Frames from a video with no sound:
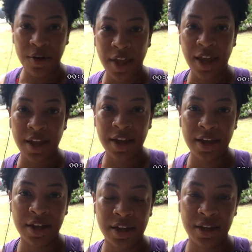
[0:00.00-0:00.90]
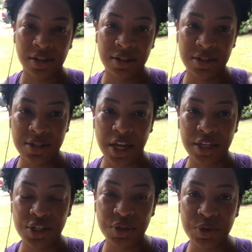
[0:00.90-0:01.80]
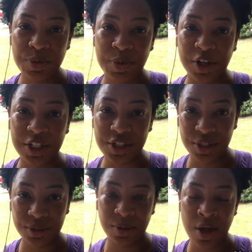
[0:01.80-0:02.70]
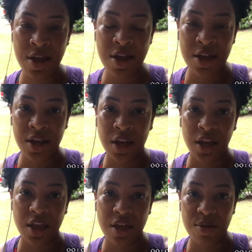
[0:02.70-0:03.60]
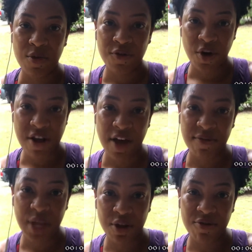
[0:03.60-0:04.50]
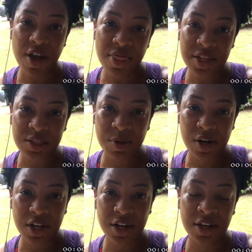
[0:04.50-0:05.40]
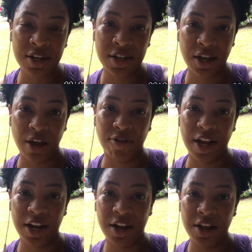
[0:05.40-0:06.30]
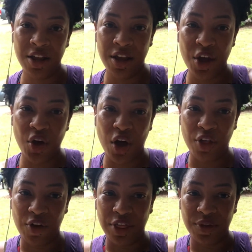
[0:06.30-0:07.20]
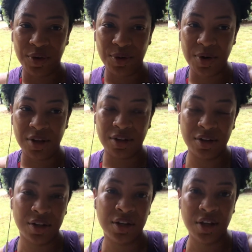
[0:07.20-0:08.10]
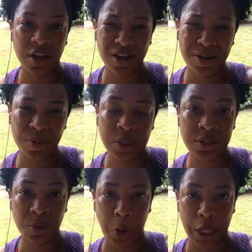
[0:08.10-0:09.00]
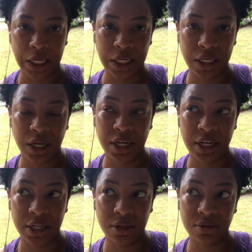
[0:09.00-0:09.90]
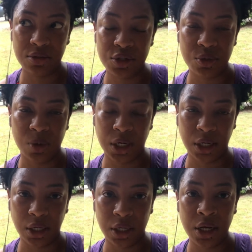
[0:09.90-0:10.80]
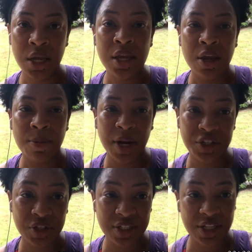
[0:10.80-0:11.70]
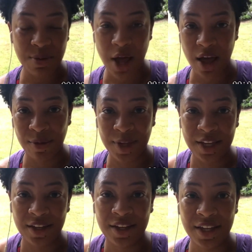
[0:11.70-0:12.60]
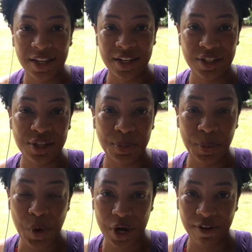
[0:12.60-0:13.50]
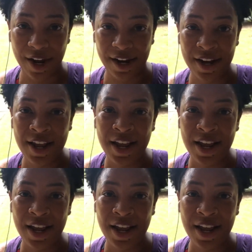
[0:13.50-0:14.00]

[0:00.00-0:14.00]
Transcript: Okay, day two, morning two, 45-minute run this morning. I ran it all the way through. Some walking. I did 2-1 again. But as you can see behind me, it is pouring rain,